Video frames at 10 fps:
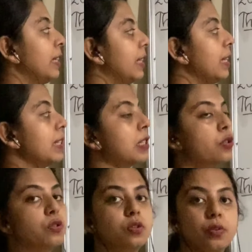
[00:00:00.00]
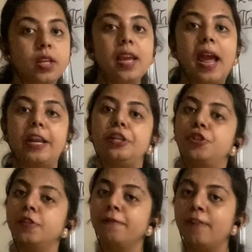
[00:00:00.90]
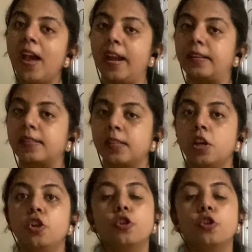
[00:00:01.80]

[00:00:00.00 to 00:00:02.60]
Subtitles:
these 3 addition facts.